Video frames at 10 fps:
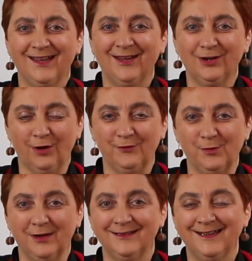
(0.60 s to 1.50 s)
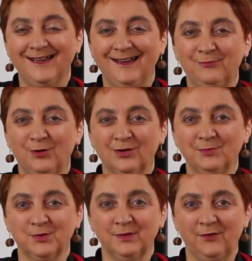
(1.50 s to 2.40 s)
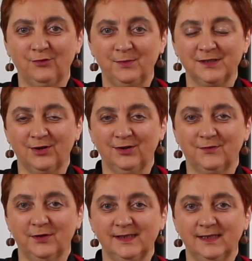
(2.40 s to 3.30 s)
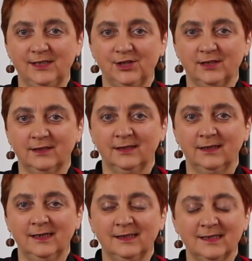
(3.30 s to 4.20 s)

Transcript: Hello everyone, and welcome to another episode of RiesKitchen.